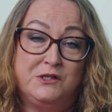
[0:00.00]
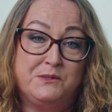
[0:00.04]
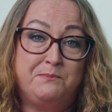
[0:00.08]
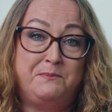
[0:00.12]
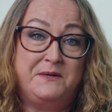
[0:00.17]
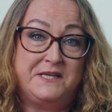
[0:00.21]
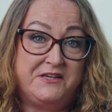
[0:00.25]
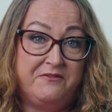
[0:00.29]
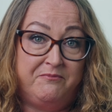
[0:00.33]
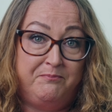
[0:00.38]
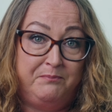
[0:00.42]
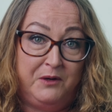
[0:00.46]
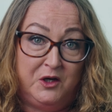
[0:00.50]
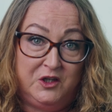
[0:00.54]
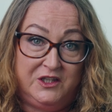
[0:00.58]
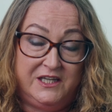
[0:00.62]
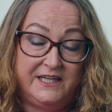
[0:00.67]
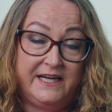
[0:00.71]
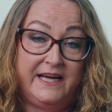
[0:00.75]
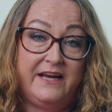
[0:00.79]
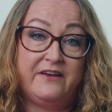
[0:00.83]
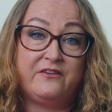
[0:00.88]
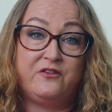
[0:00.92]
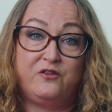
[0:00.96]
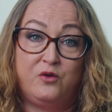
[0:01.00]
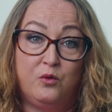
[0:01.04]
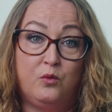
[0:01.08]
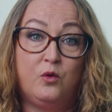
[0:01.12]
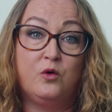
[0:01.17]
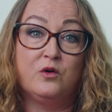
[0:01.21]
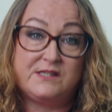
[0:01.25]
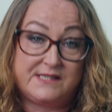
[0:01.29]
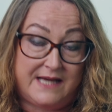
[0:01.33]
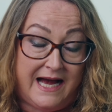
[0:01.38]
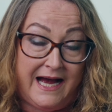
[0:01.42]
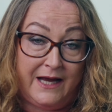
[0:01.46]
a bit of budget
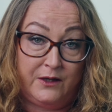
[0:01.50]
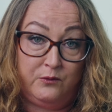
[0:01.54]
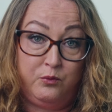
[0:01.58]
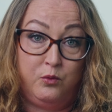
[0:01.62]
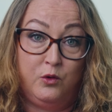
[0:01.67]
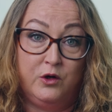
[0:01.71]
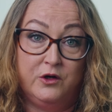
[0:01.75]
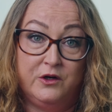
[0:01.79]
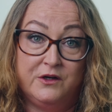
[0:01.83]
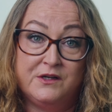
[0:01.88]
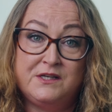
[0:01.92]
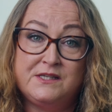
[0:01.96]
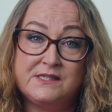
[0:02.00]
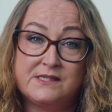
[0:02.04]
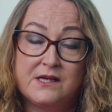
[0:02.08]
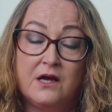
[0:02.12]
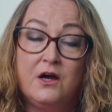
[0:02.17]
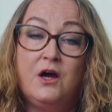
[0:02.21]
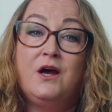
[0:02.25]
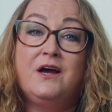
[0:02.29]
towards AdWords,